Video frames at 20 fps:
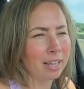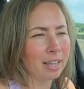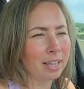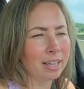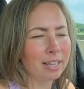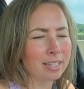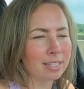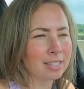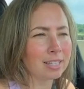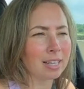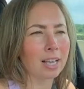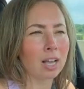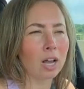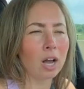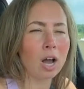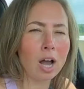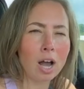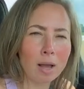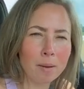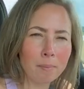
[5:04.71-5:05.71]
and it's like a
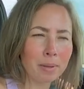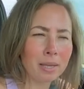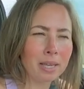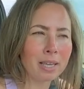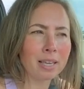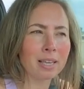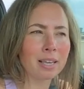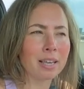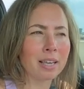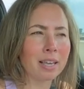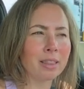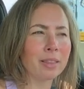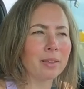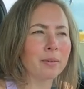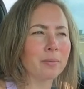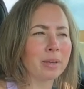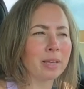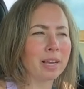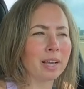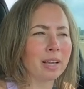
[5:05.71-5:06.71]
hot pink, and
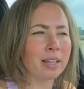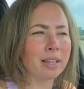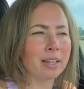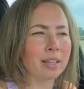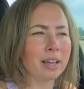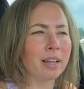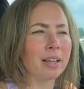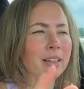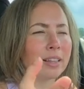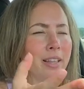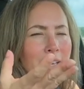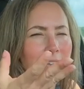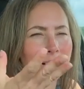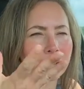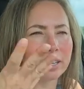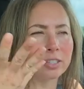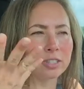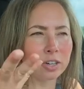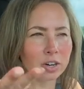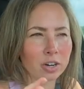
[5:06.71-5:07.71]
then we got like
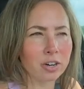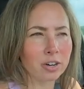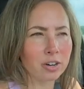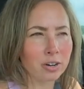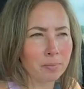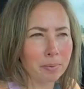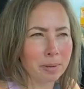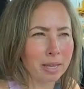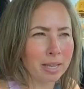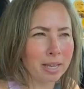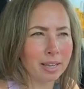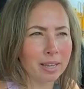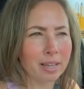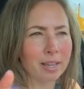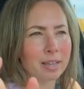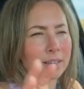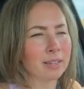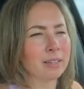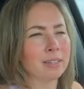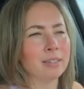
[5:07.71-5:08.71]
a darker
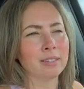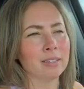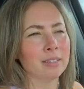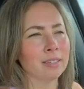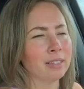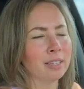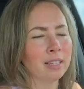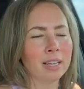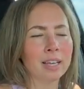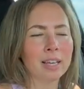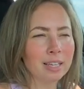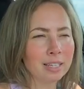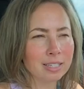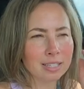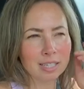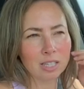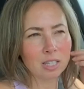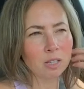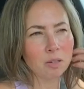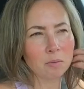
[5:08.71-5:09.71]
pink. It's
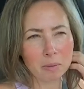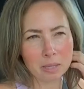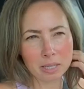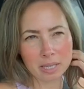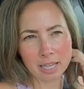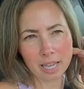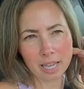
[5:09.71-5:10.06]
a little bit